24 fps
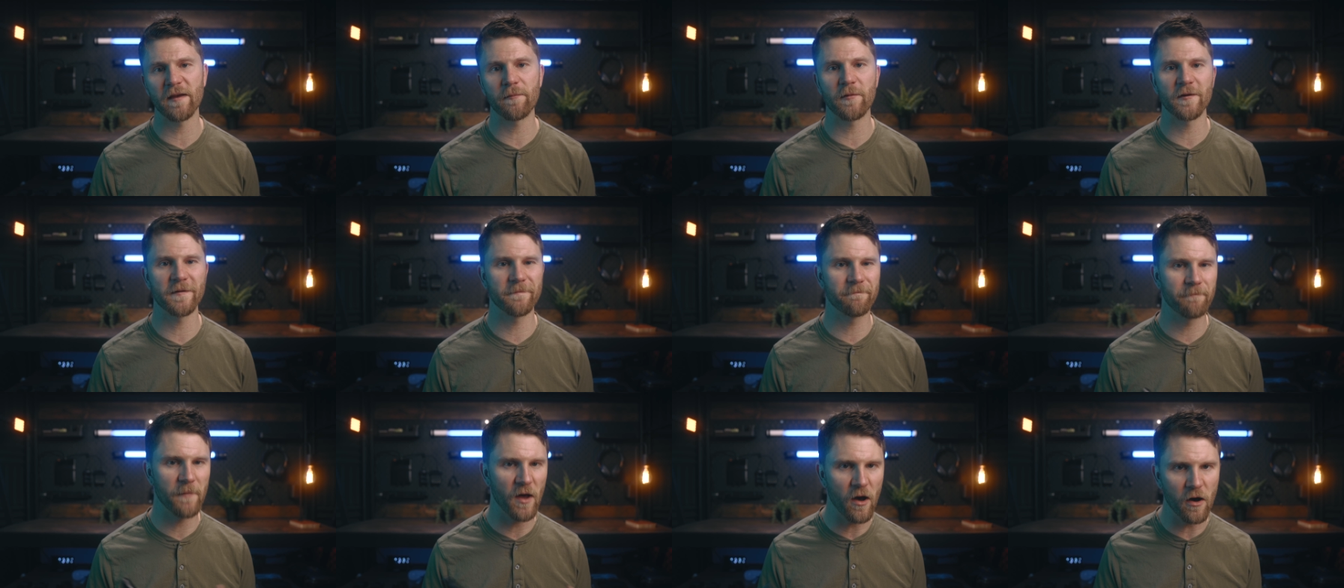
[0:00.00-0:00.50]

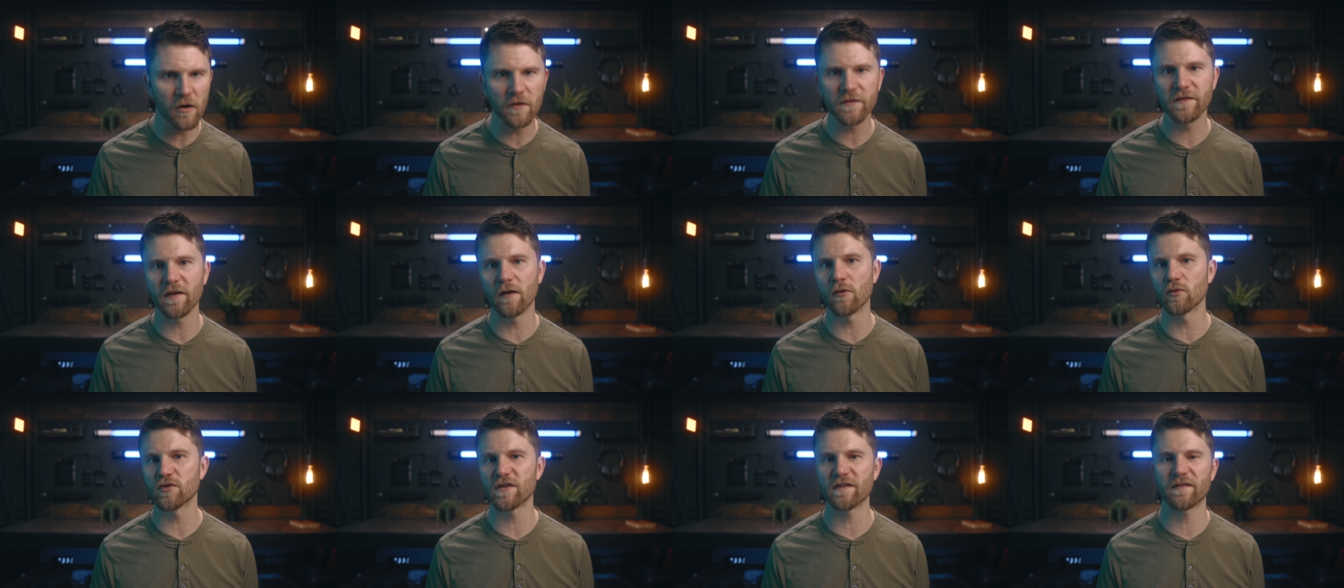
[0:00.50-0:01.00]
but
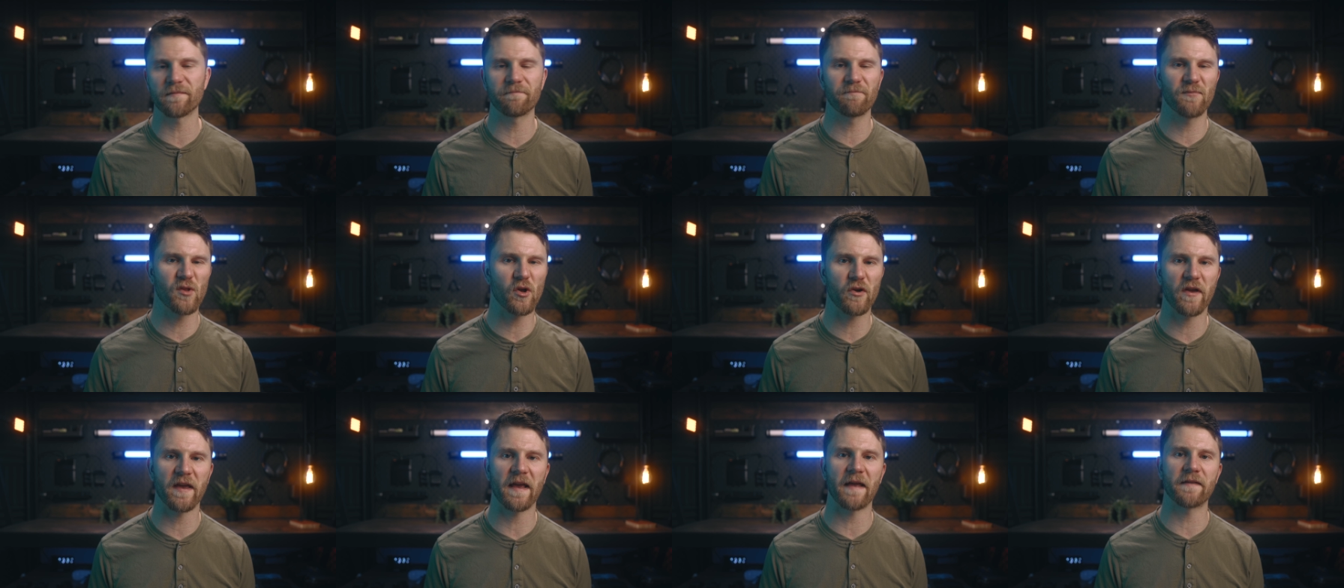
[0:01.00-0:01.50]
also just
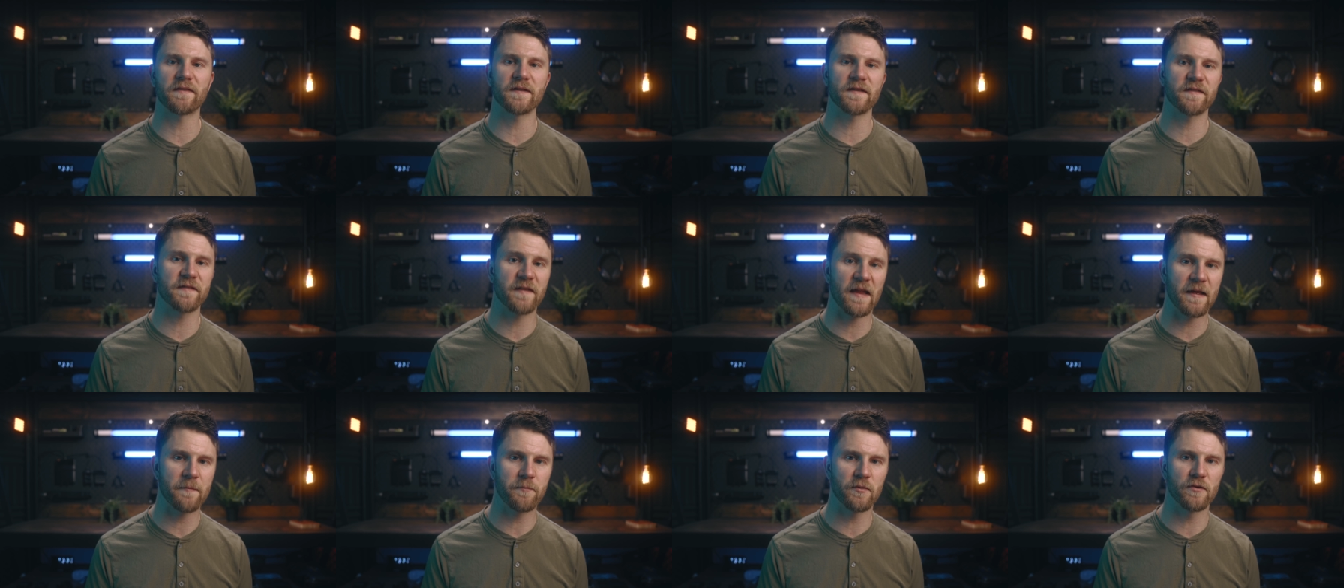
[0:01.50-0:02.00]
looking at the
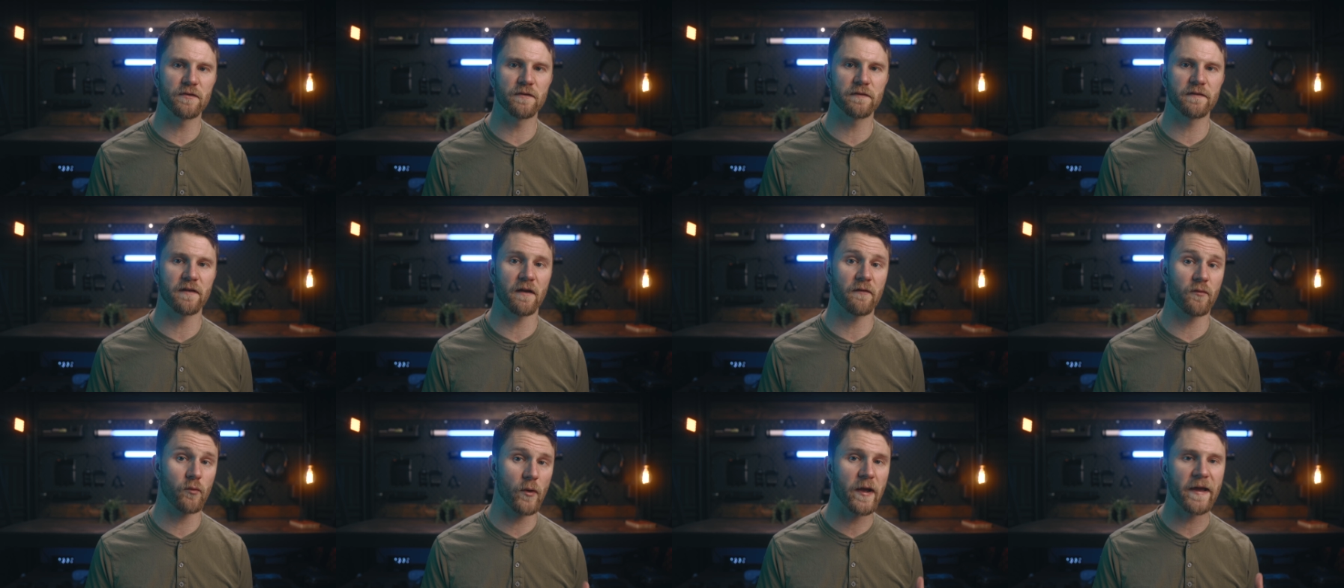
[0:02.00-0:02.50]
staples
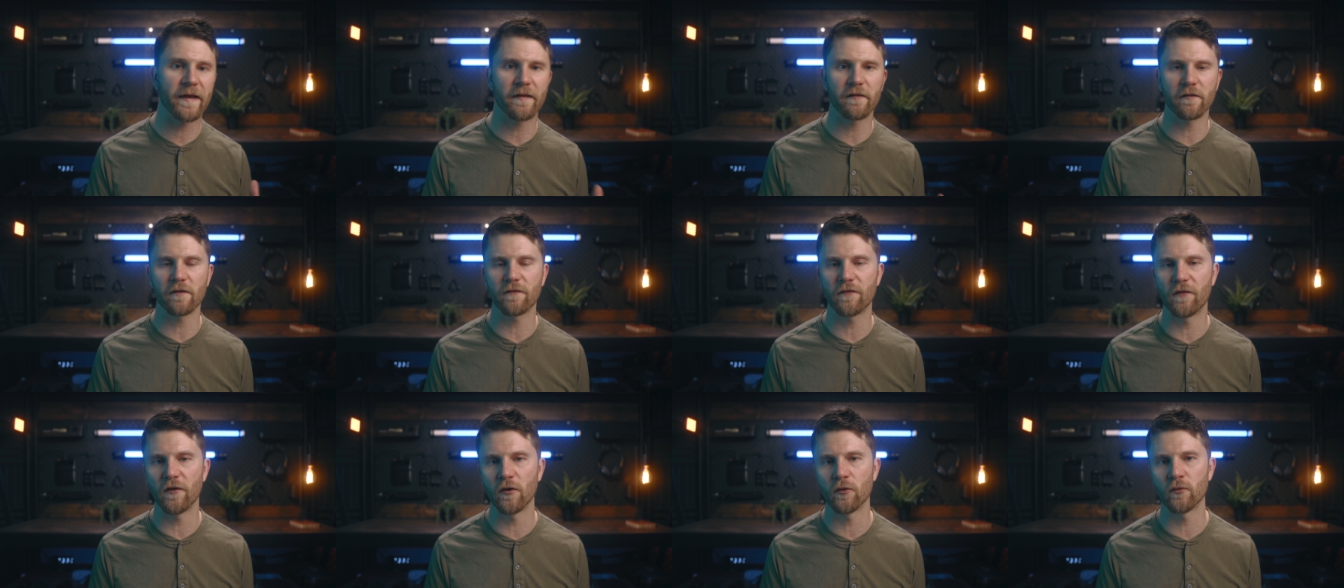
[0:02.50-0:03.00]
of a
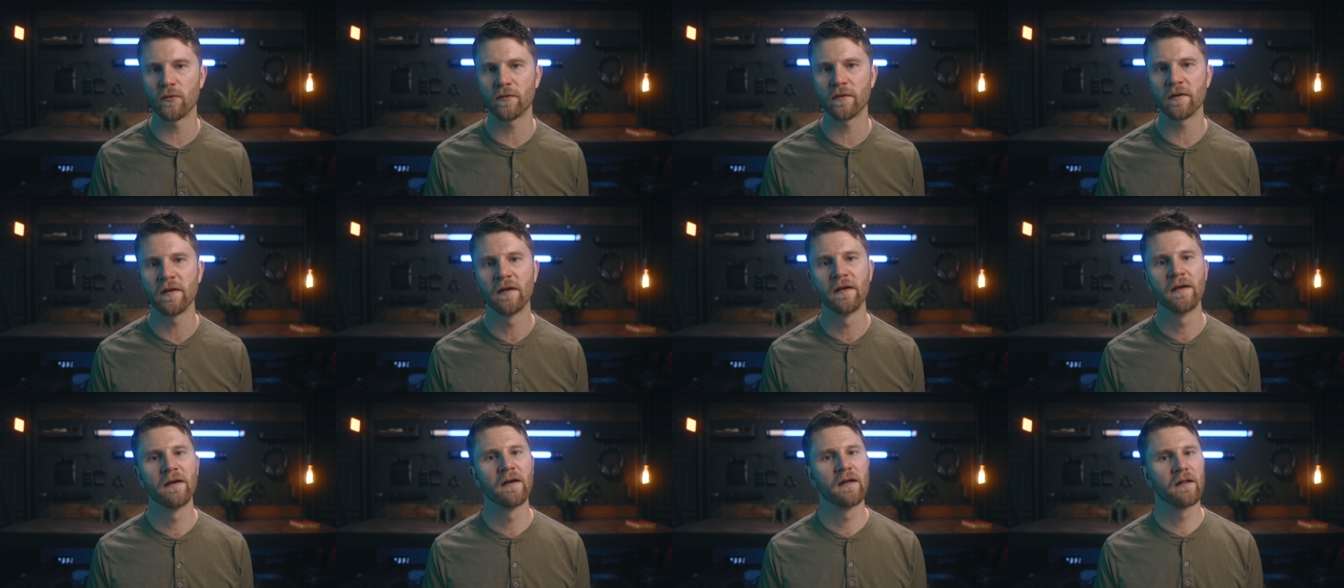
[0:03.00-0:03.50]
regular phone,